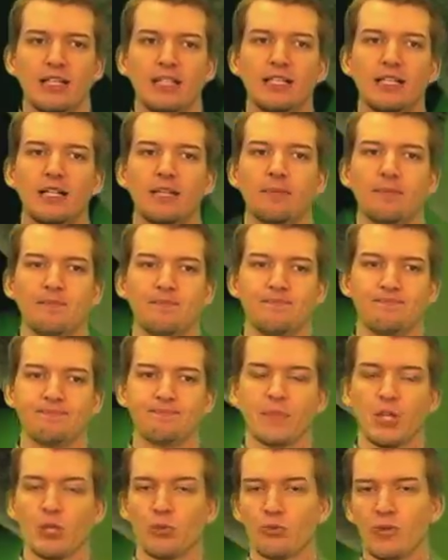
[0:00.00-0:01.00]
Um,
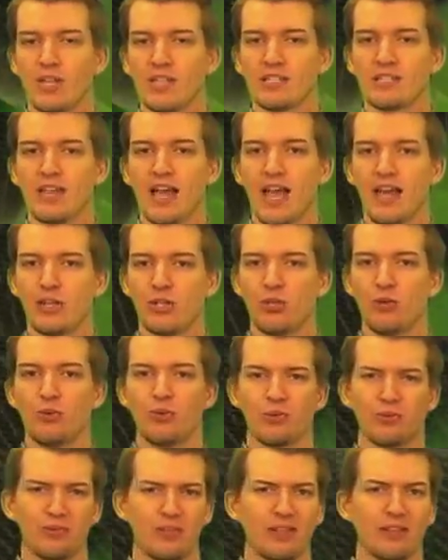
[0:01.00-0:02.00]
Creekside, 2
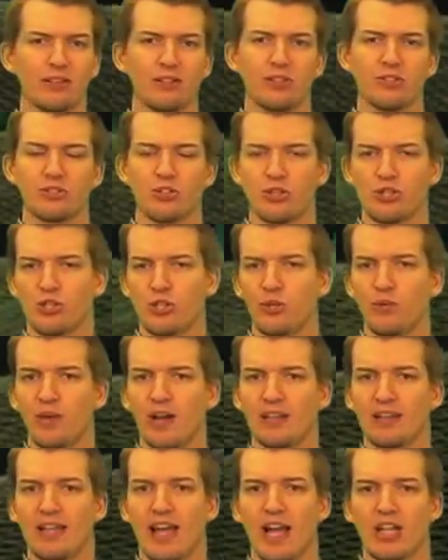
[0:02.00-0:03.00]
and 3, they lost a
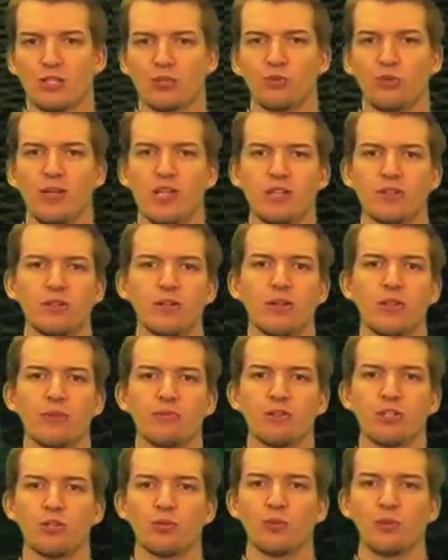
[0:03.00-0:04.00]
shootout last week,
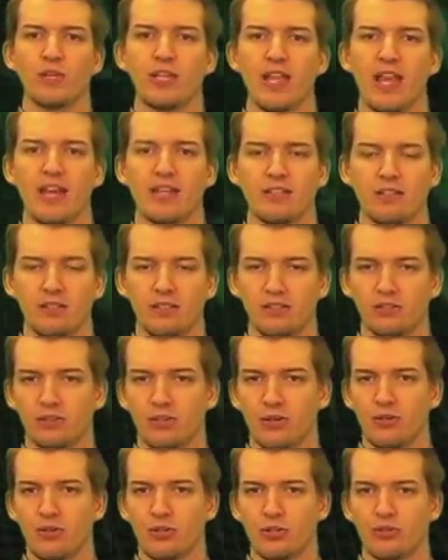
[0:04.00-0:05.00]
33-28 to
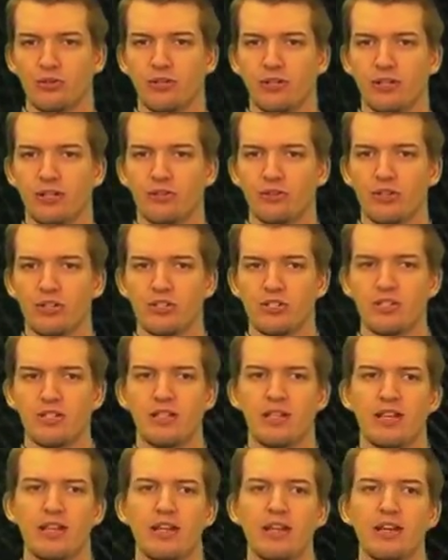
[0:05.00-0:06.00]
Deltona Trinity
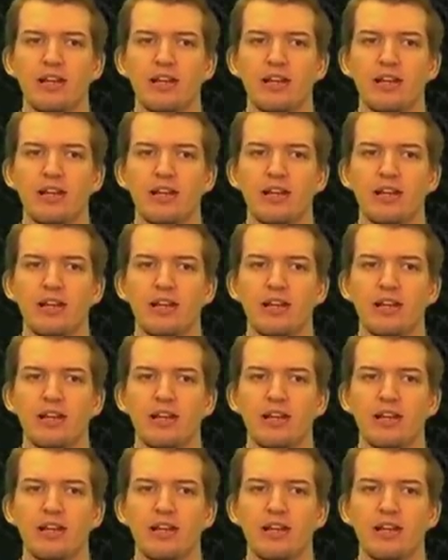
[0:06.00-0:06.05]
Christian.